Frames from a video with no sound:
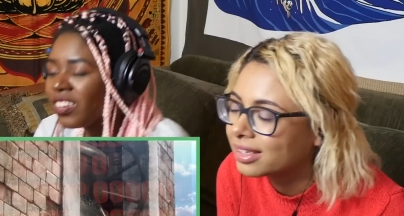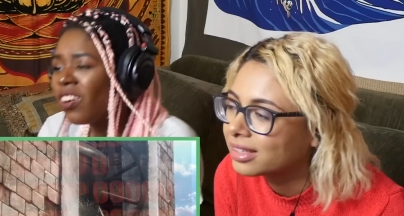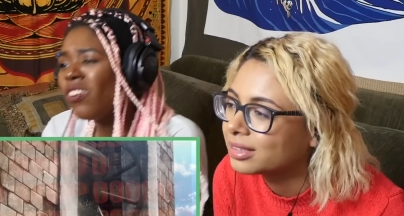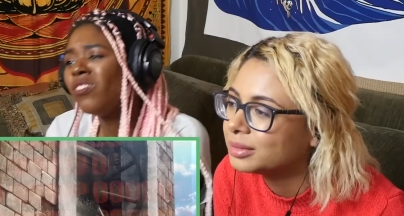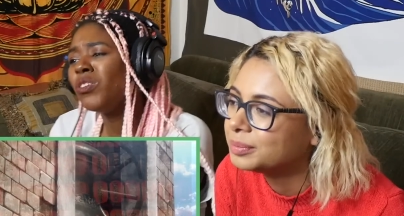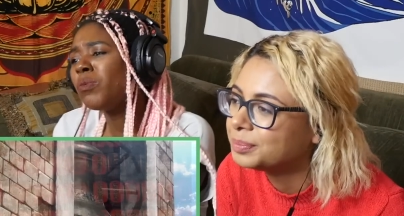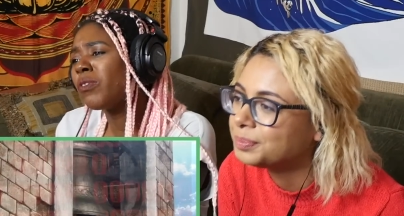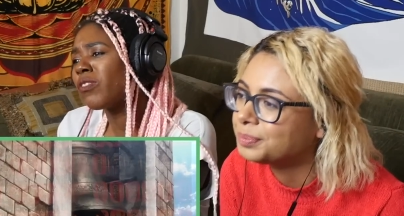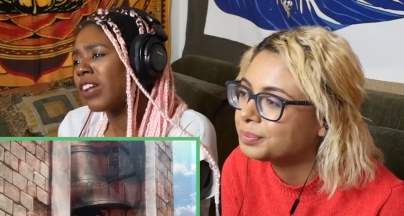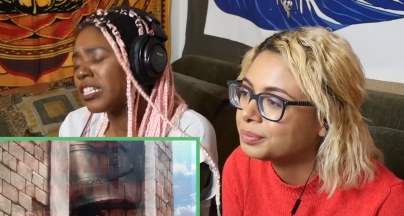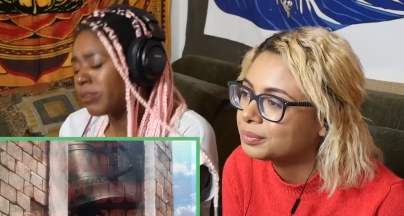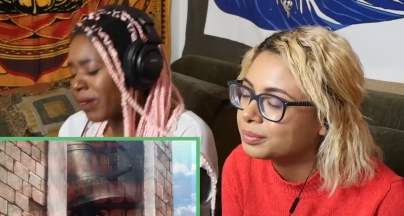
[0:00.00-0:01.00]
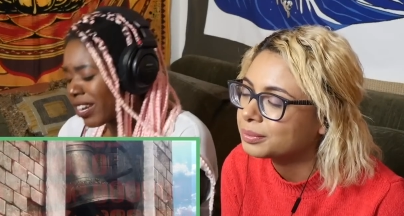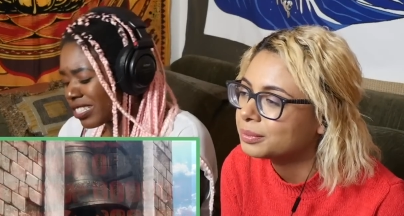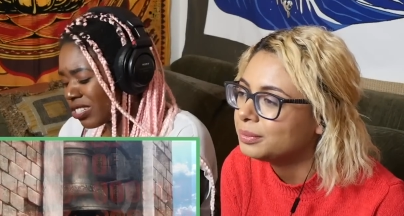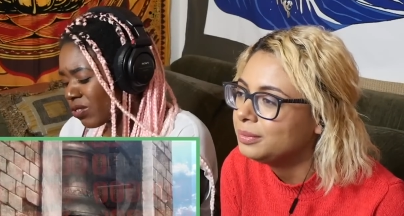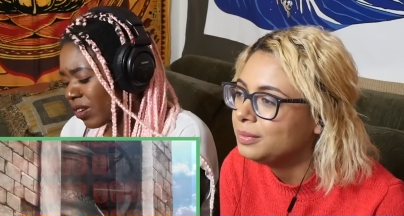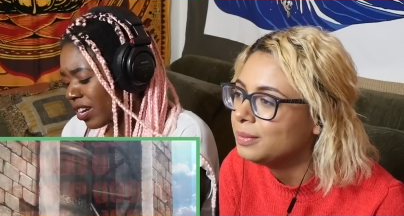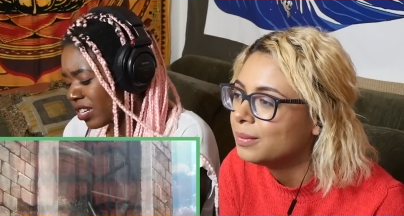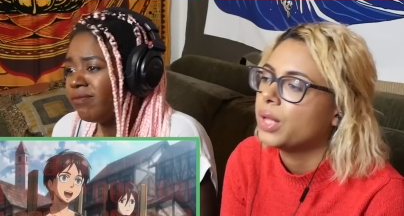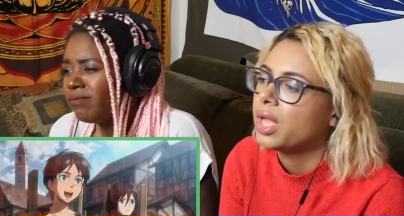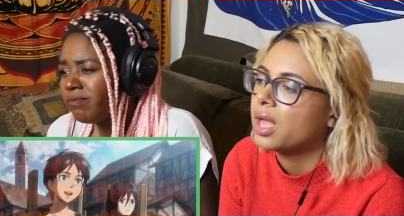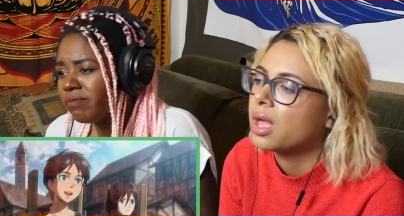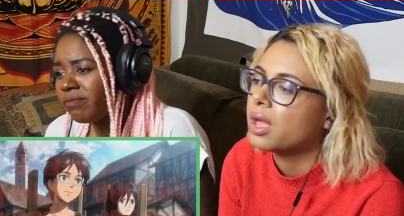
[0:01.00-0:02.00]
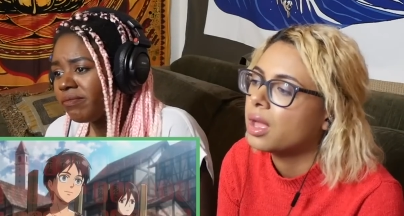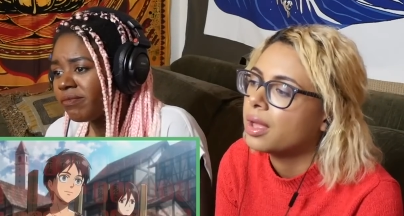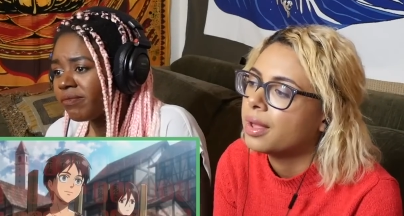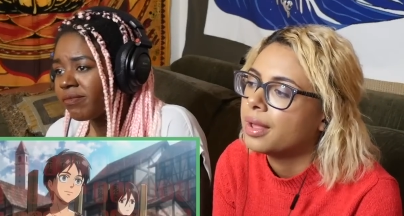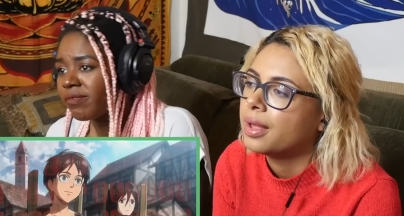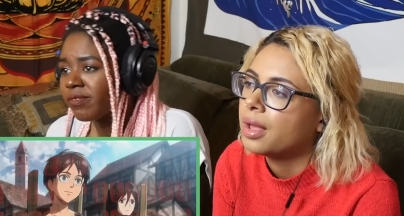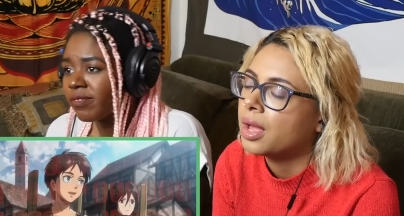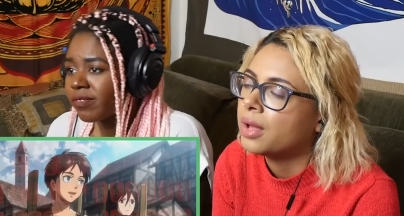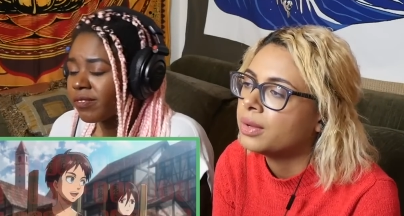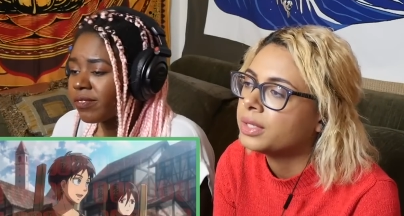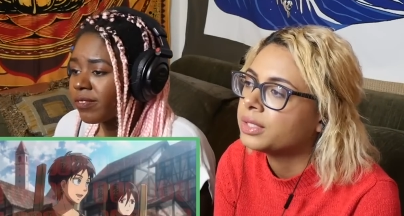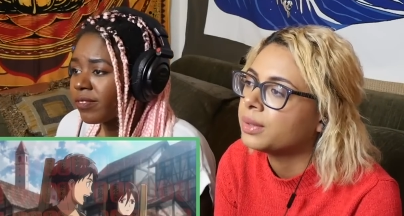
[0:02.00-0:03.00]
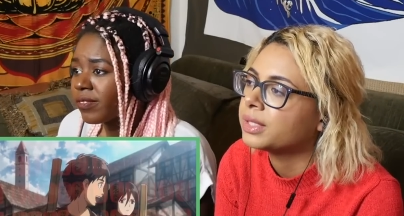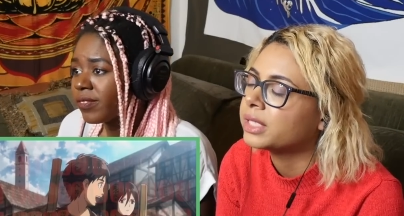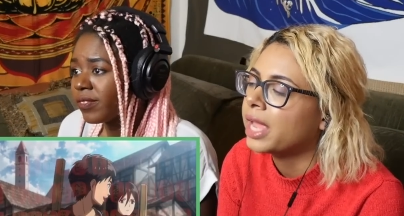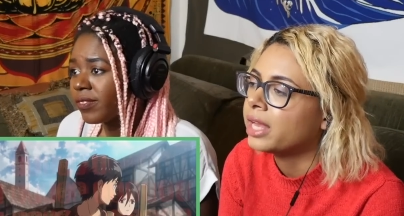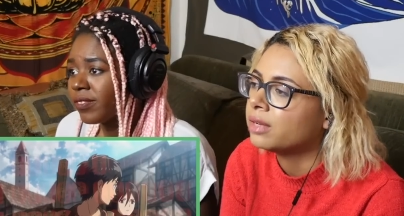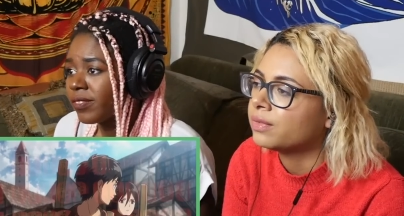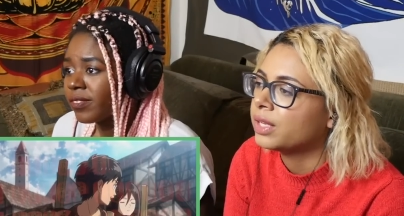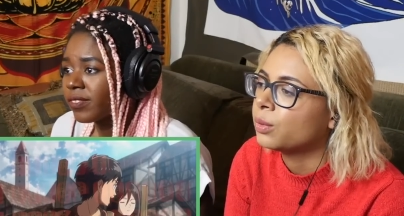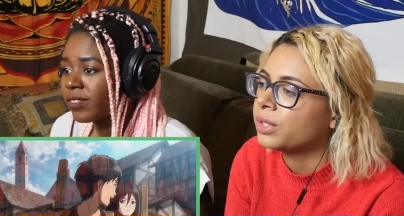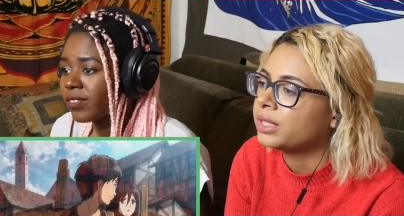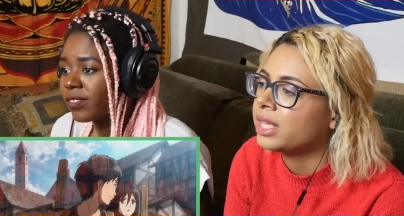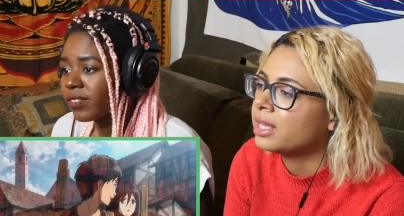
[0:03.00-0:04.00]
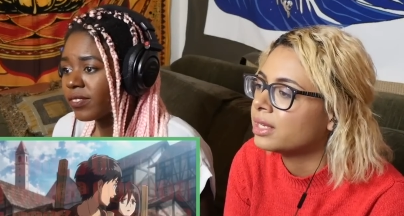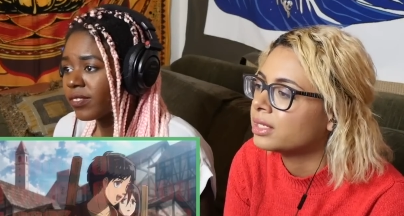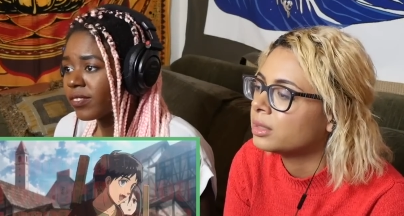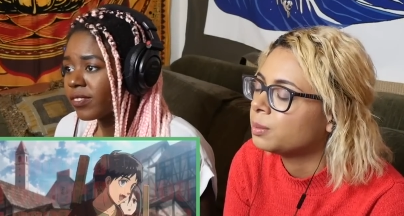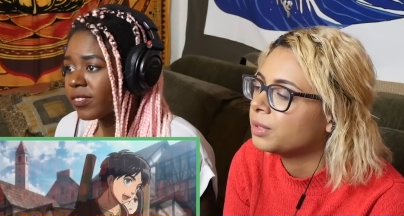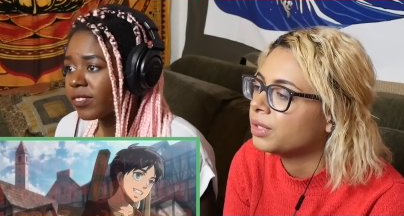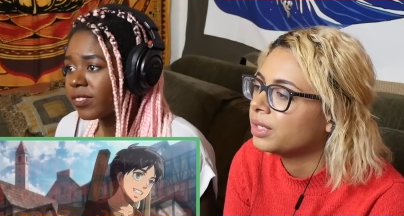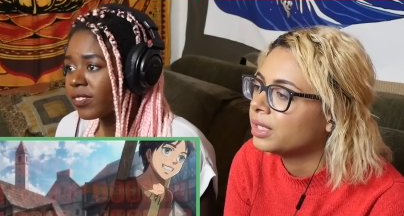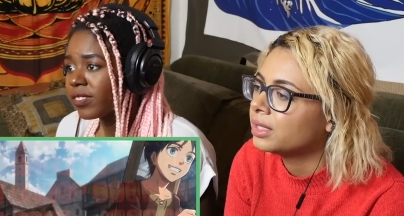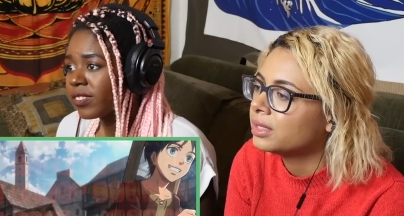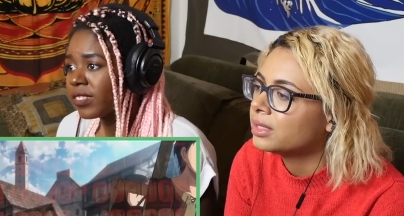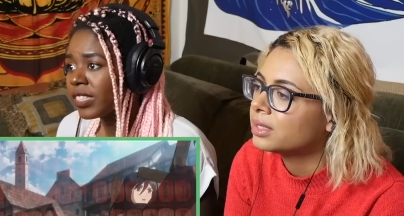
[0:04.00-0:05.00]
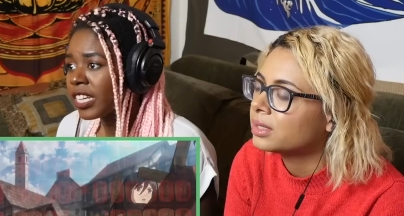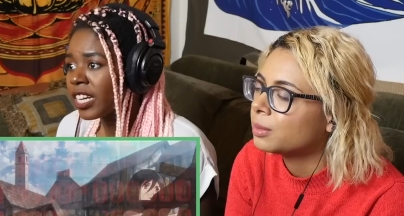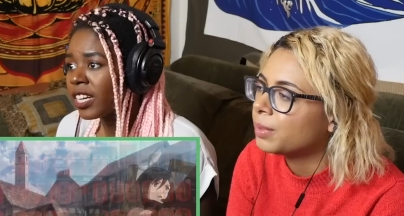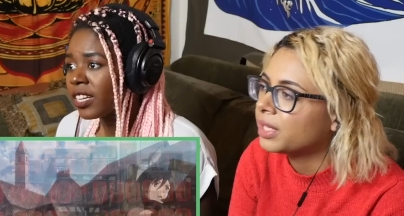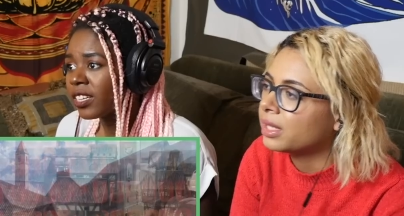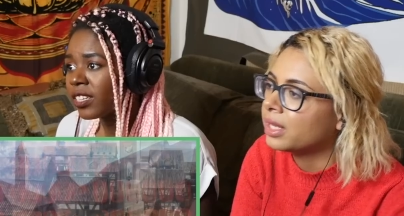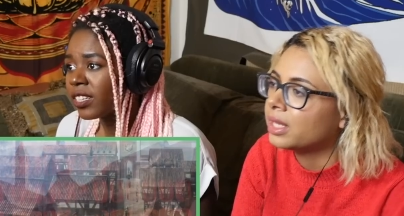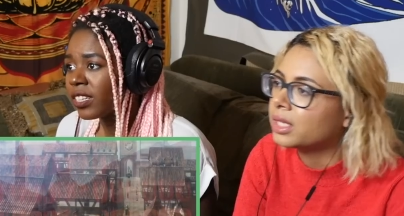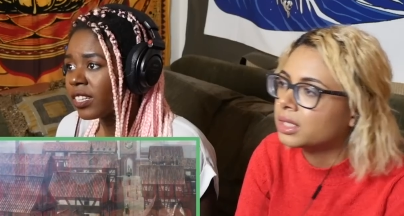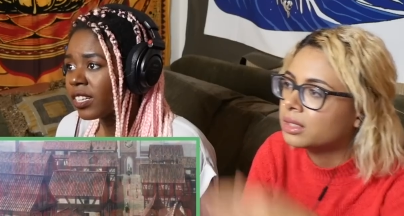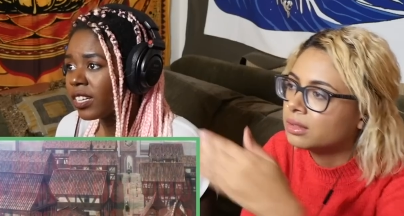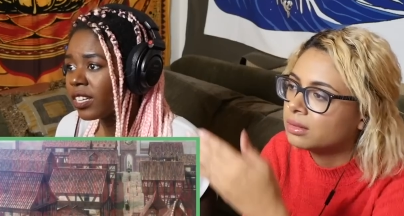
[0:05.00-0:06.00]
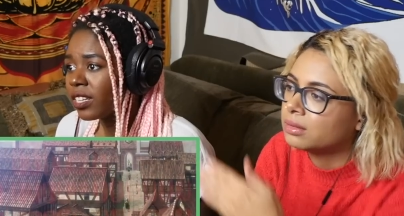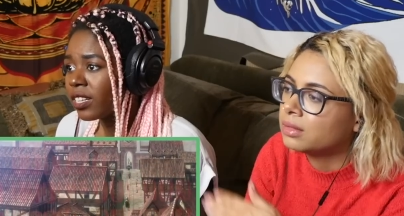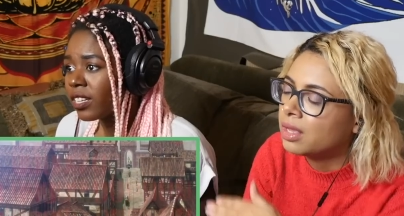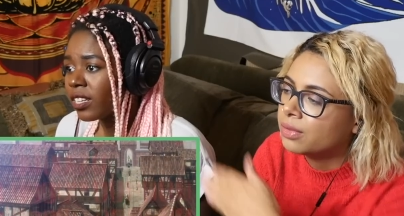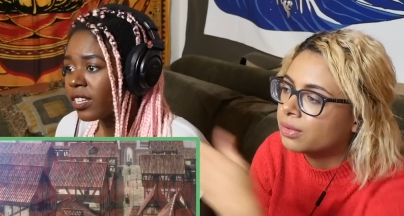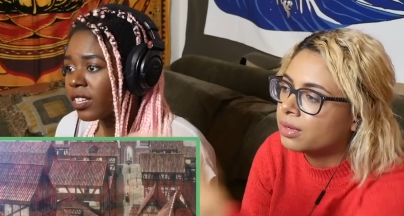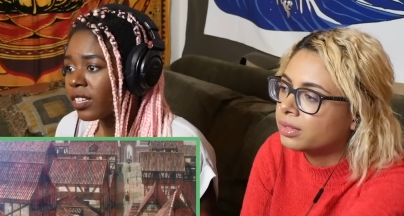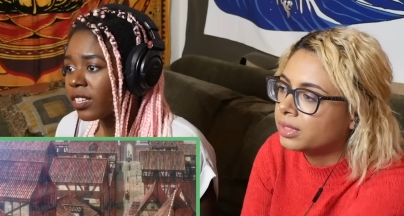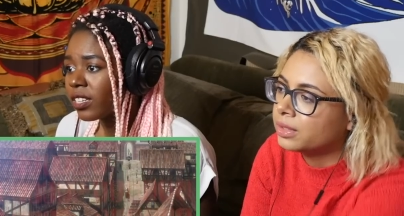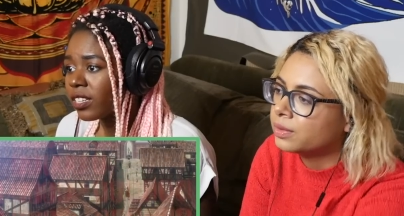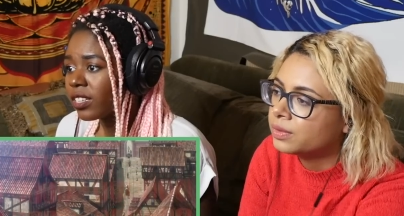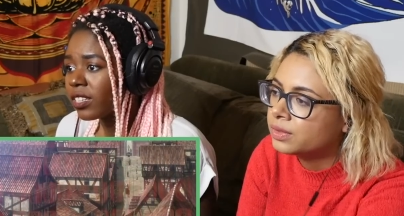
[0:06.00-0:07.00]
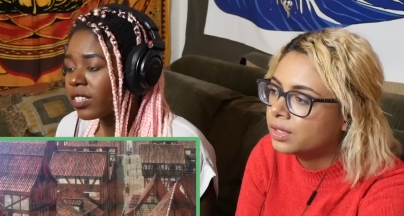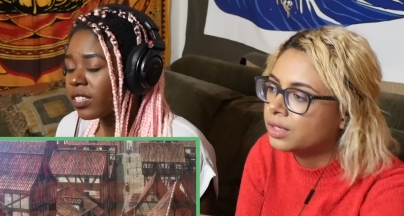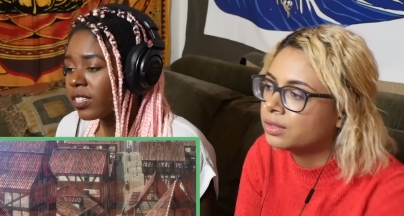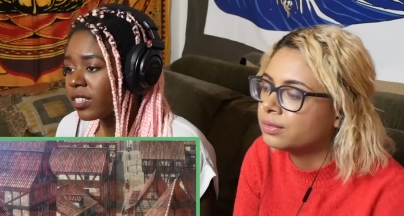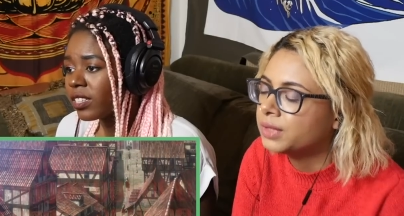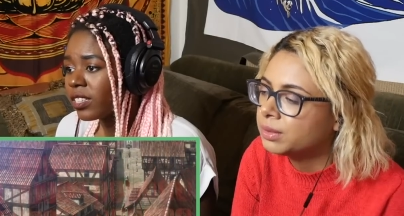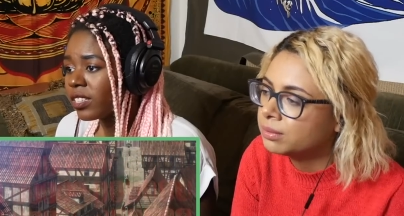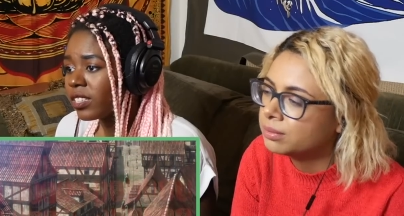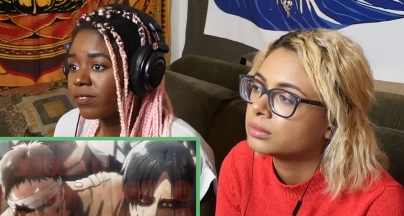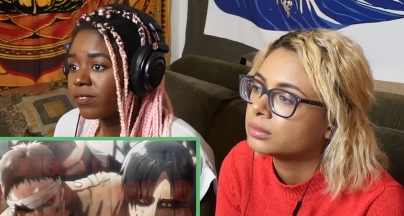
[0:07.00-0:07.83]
Speaker 1: No, no more flashbacks, you guys.
Speaker 2: Oh, so it's kind of like what they experienced, yeah. but like now they're on the other side of it.